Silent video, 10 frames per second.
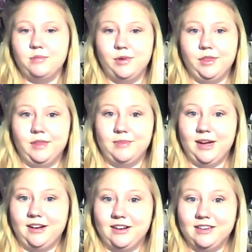put them
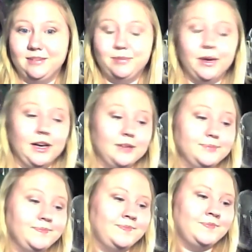back on. But,
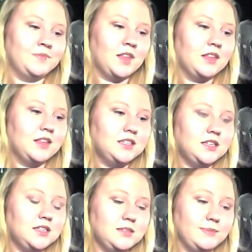um, this
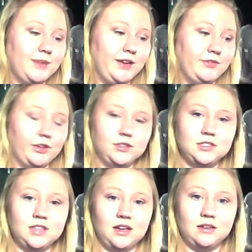is my
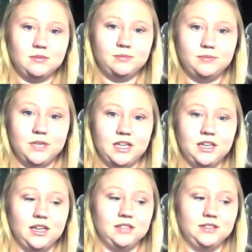first time
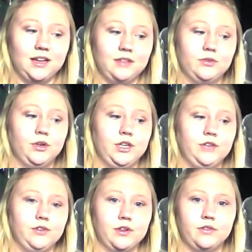being in
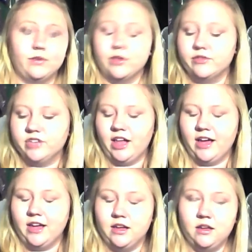California for the 4th of
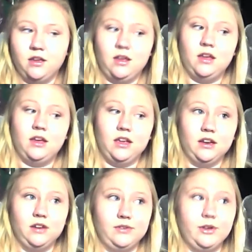July
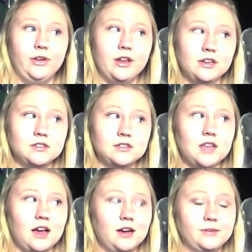in a few years.
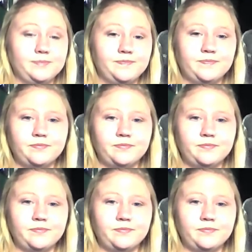Um,